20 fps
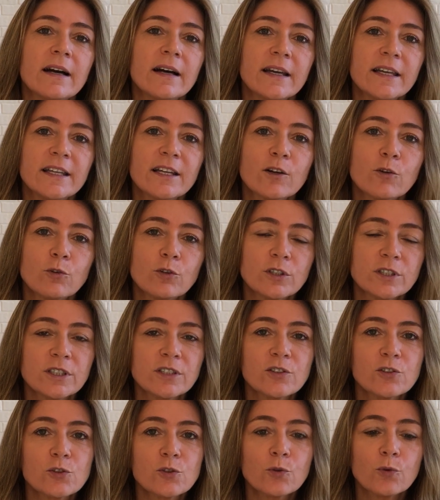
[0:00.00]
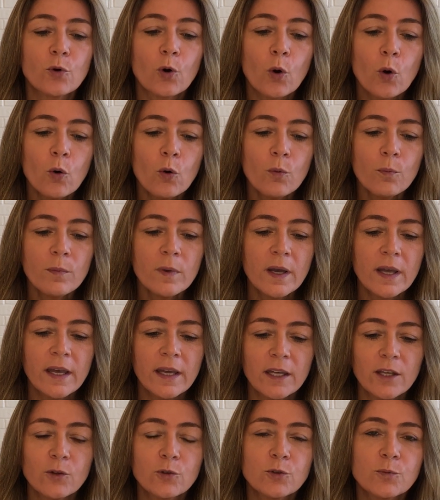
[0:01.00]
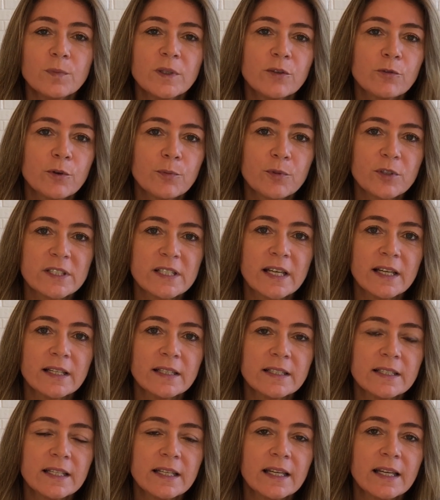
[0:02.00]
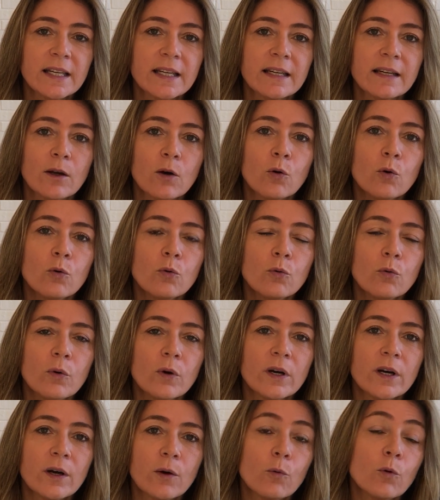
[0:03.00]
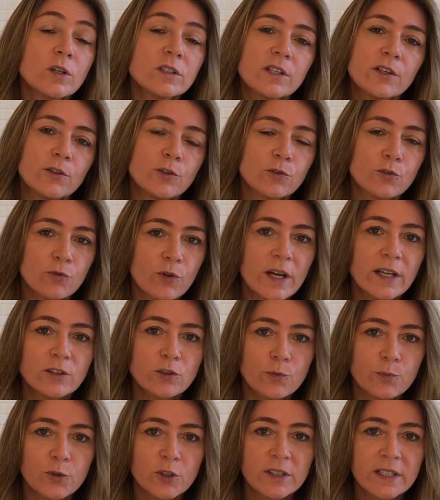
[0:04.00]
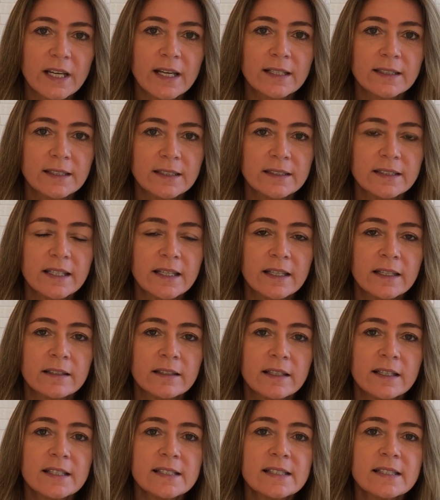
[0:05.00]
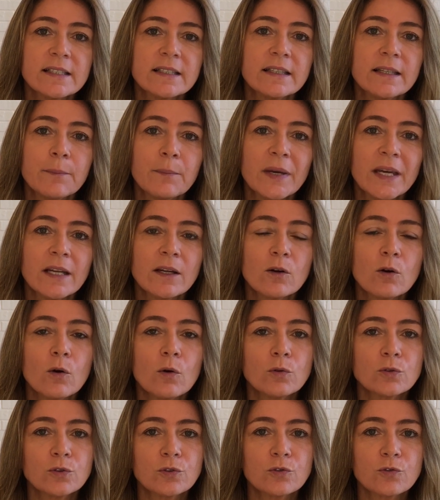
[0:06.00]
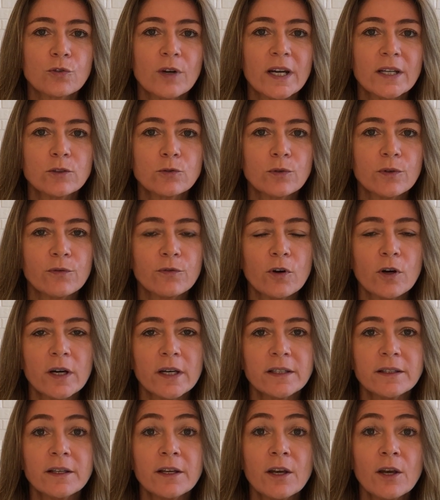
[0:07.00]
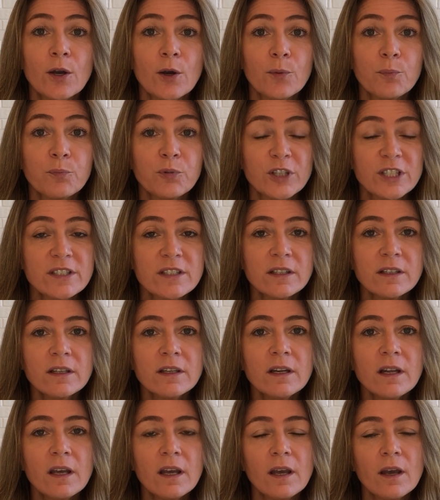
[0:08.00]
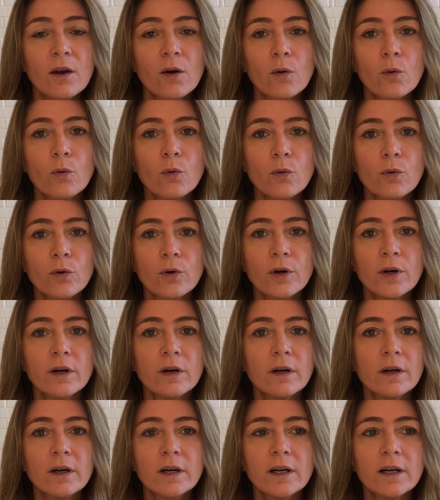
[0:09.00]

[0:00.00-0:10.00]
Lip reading: in accordance to whom you would be representing and what are you trying to protect at the end. Is it the main goal to try to avoid prison, or